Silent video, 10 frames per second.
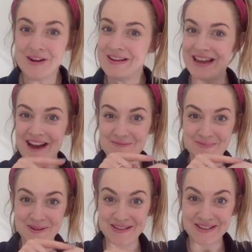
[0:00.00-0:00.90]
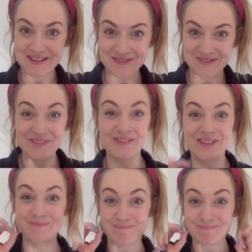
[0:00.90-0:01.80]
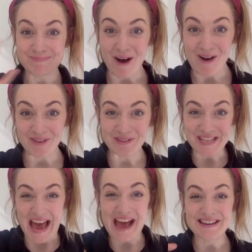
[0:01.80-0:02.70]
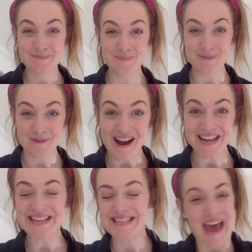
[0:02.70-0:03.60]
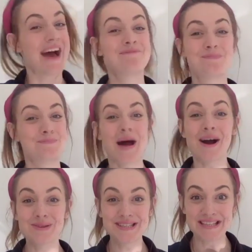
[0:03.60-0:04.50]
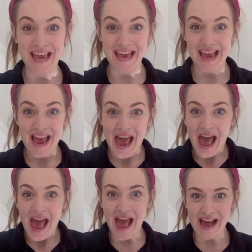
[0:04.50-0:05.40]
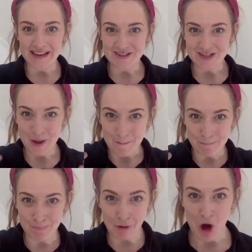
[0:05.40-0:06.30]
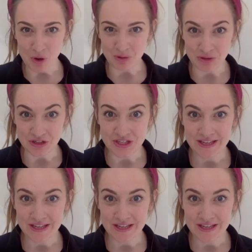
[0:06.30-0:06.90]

Now blue was bold and bright and bouncy and bold.